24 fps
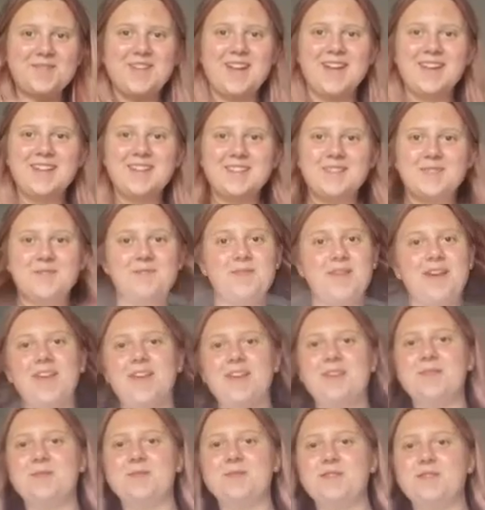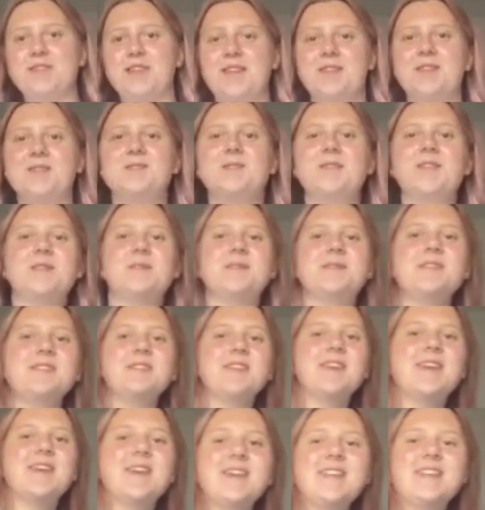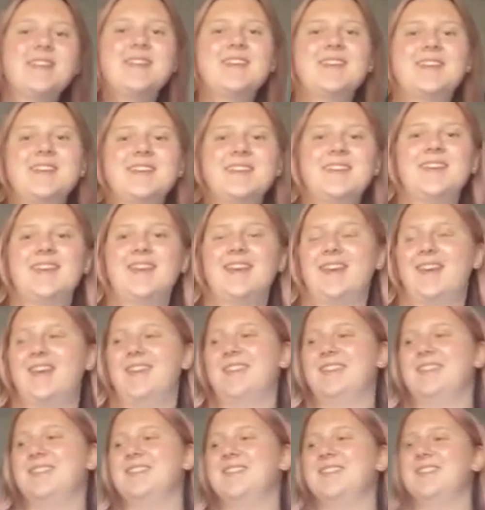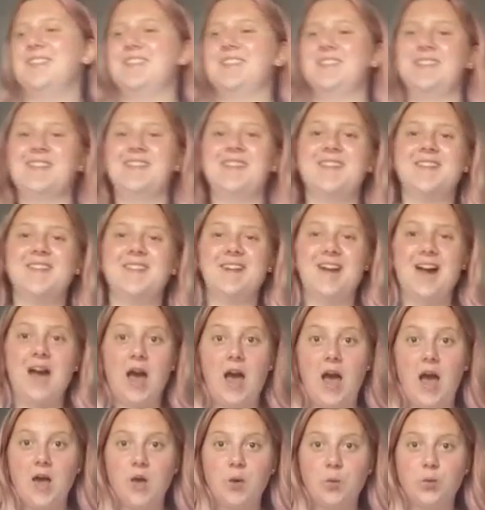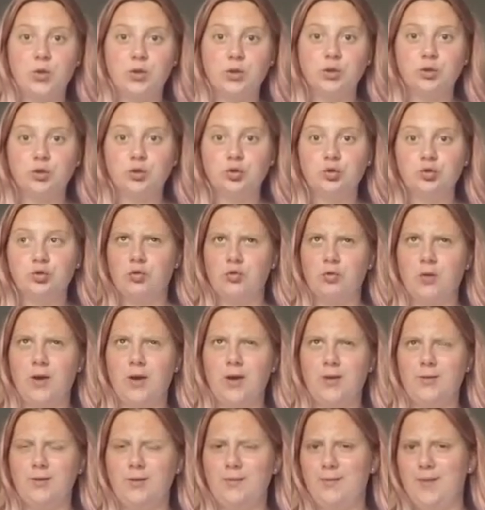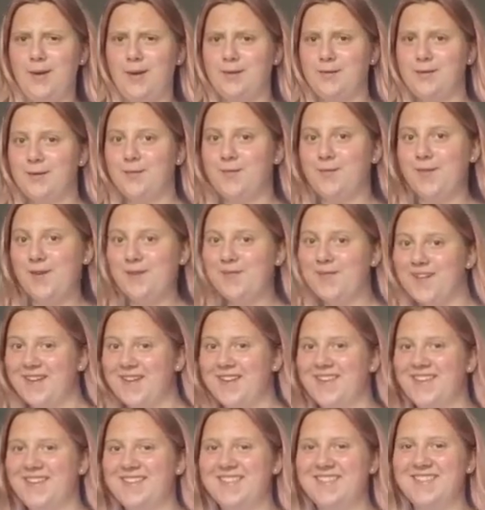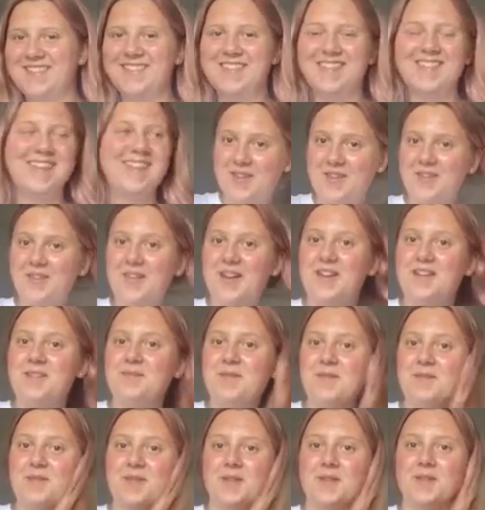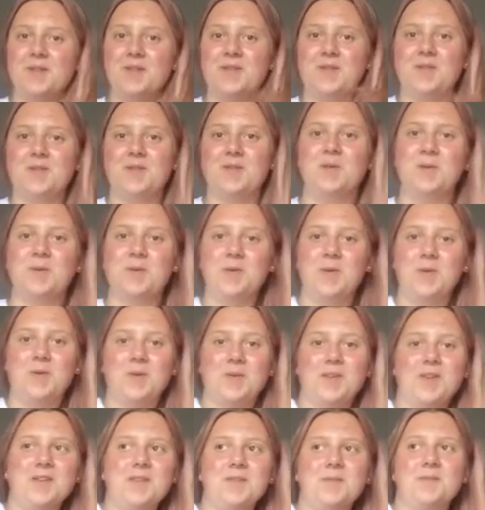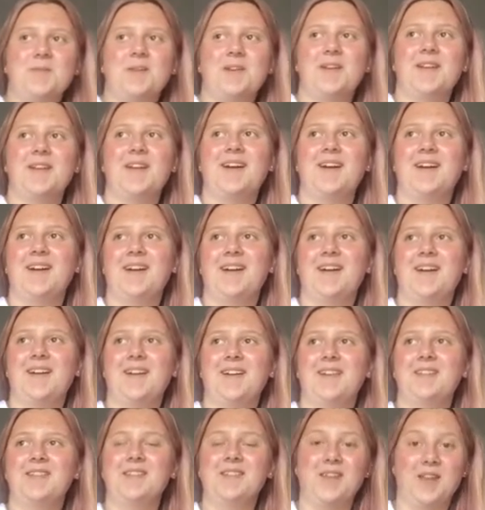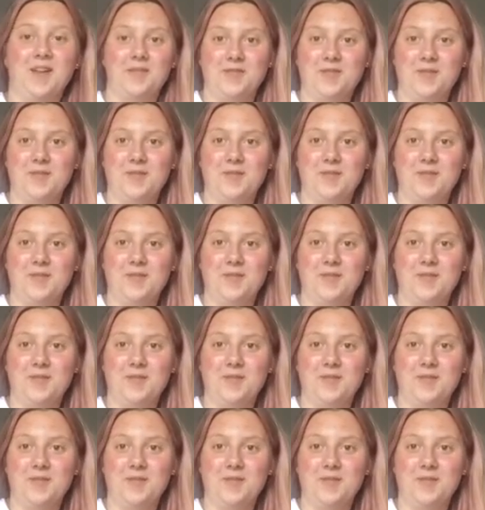back to my YouTube channel. My name is Ellen, and in today's video I will try to bake some meringues. You guys maybe don't know this, but I love to